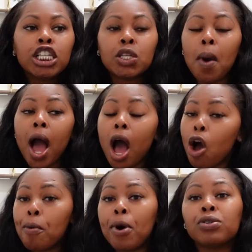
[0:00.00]
So I
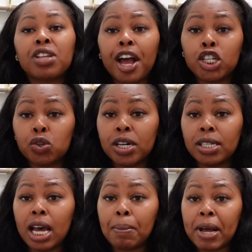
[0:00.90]
almost got tricked
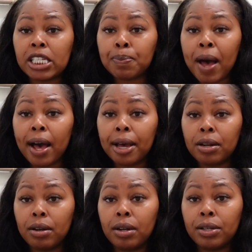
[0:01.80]
out of my spot,
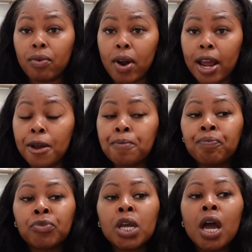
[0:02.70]
right?
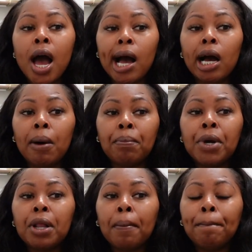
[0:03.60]

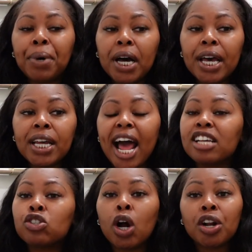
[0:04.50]
But I
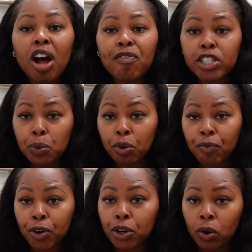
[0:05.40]
started off as a
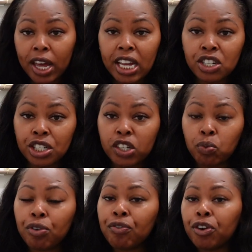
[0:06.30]
referral agent,
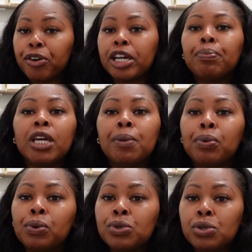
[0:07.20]
referring
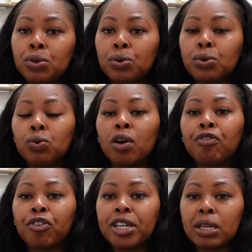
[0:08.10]
people to a
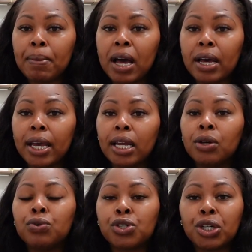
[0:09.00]
friend of mine
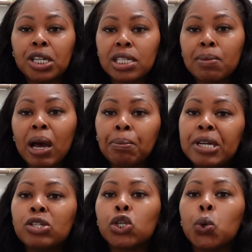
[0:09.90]
who turned into my
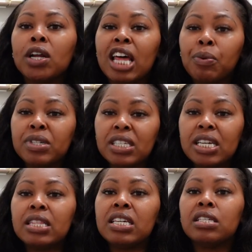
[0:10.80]
mentor that was
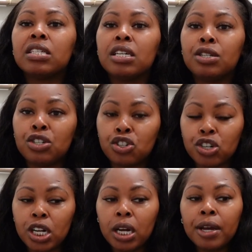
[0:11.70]
in this
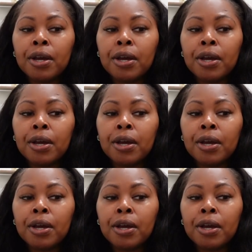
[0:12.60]
industry.